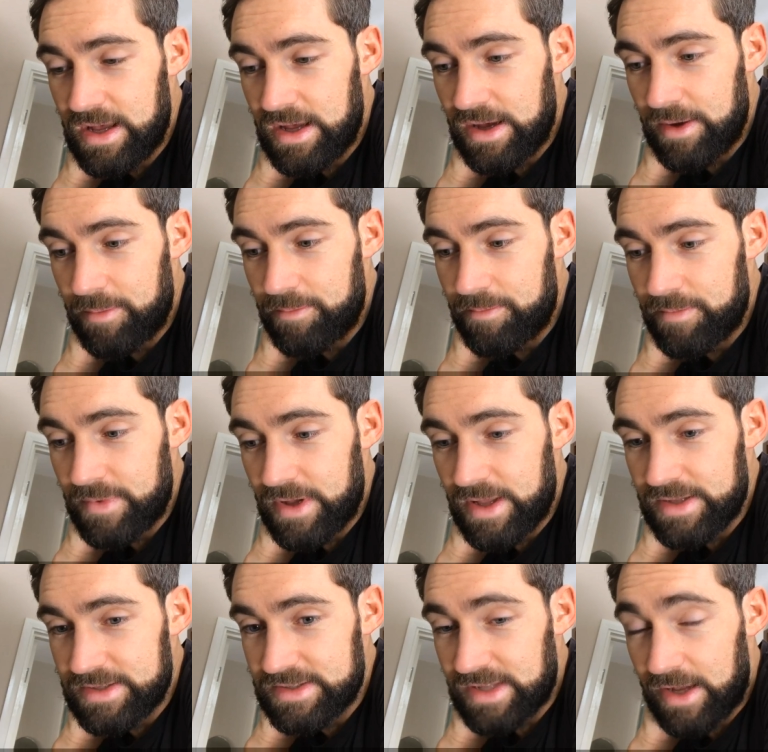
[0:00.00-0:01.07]
um,
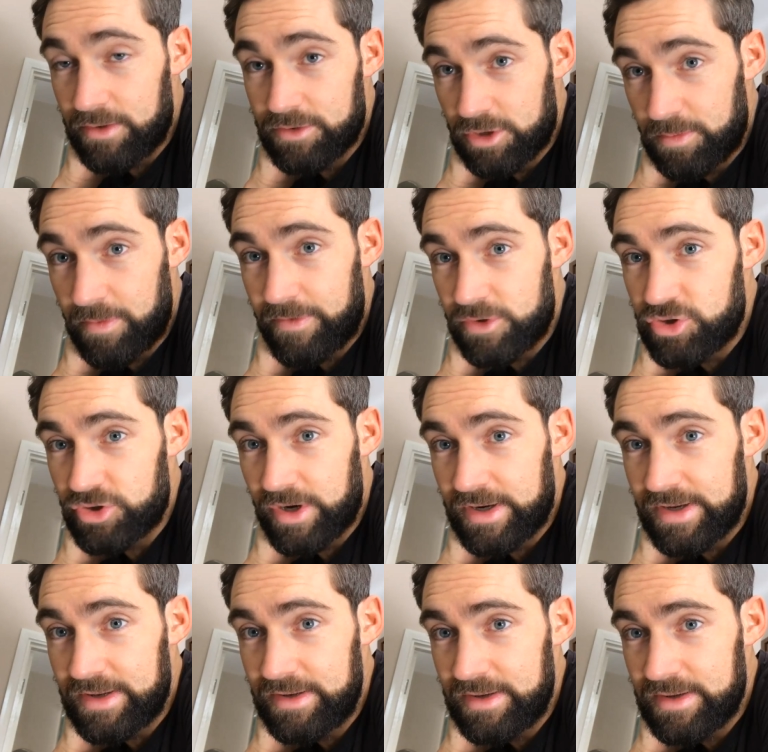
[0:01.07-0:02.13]
and stay on top of your
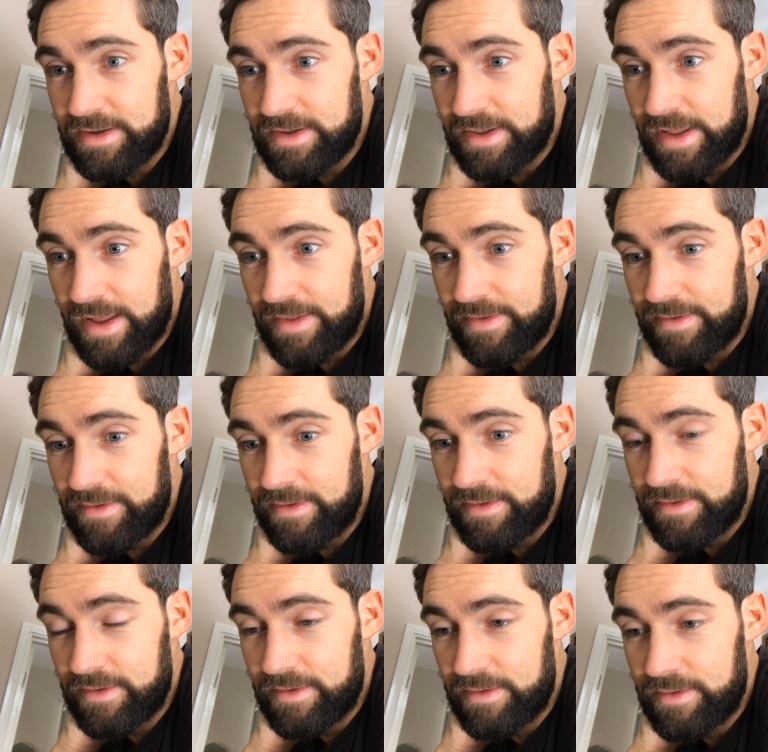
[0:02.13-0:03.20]
training, then
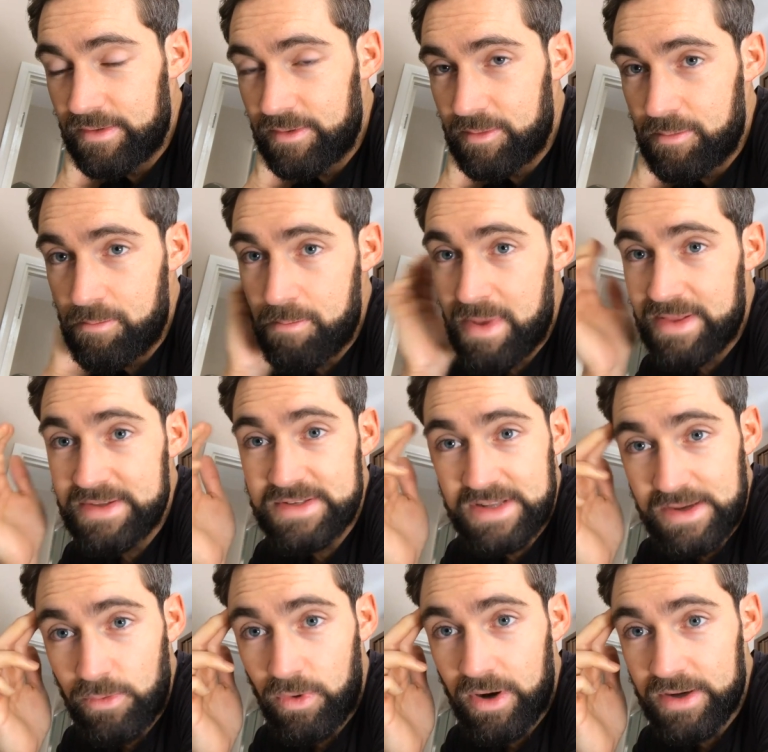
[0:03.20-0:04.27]

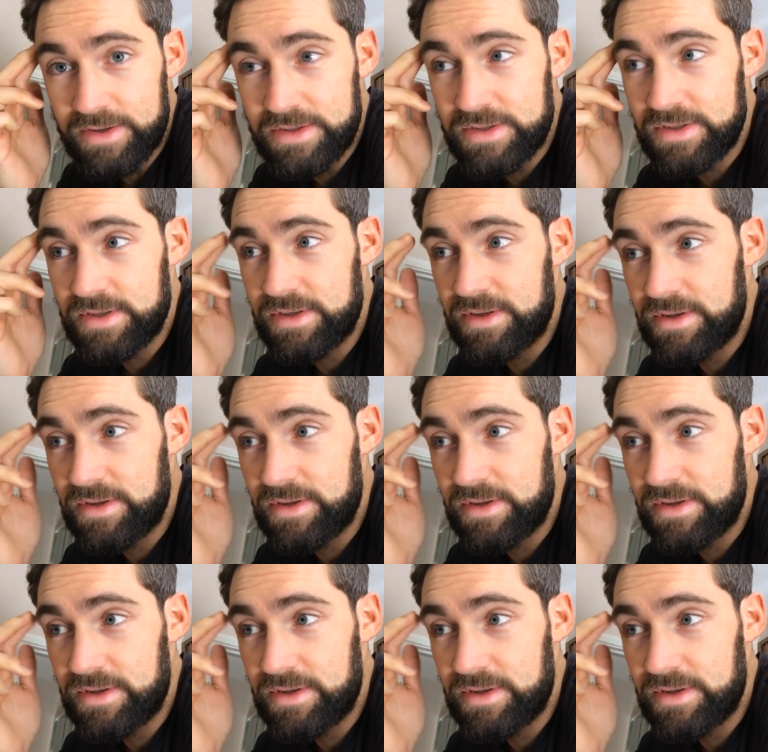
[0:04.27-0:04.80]
mentally wise,